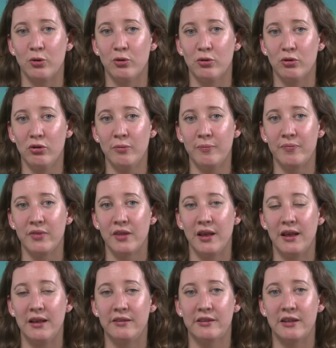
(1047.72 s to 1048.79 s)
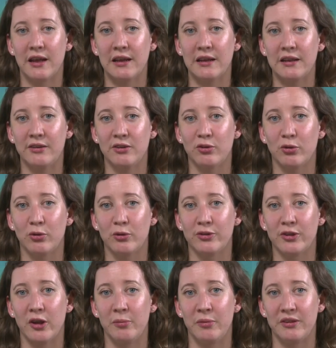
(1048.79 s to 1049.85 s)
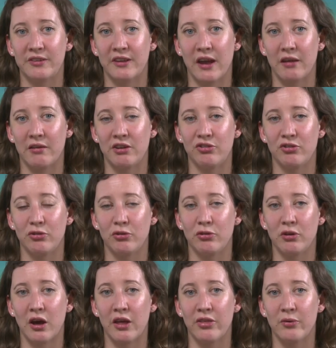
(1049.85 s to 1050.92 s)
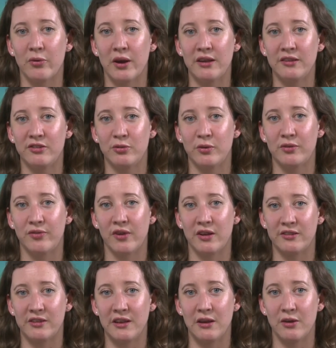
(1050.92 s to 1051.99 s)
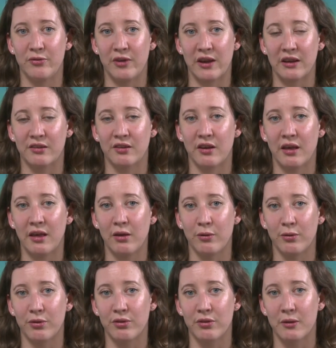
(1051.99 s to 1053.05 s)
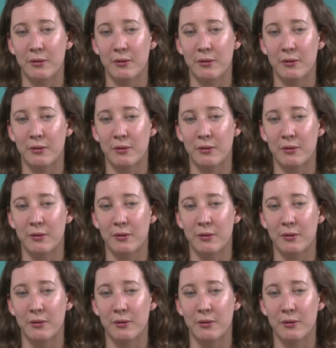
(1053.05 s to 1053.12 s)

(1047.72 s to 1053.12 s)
or is likely to cause her miscarriage or otherwise to adversely affect her health.